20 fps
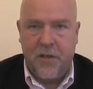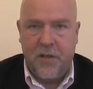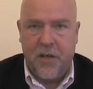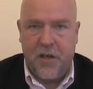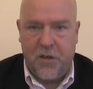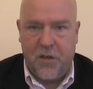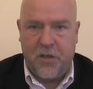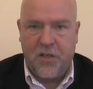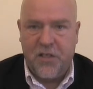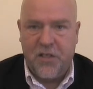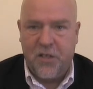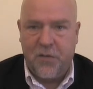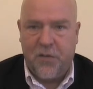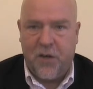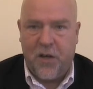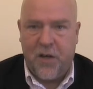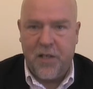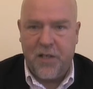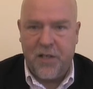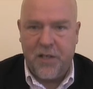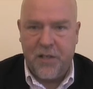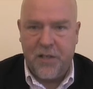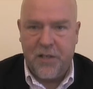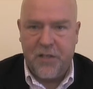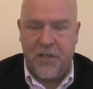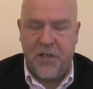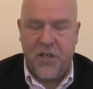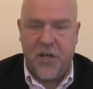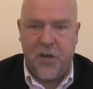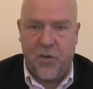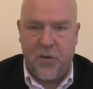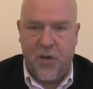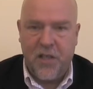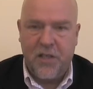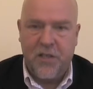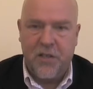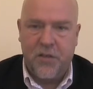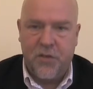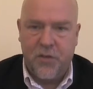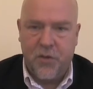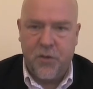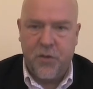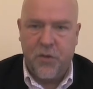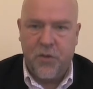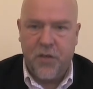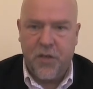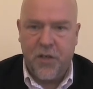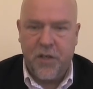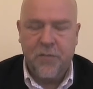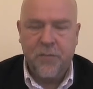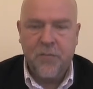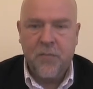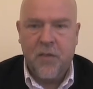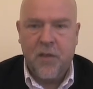are not enough ideas generated through the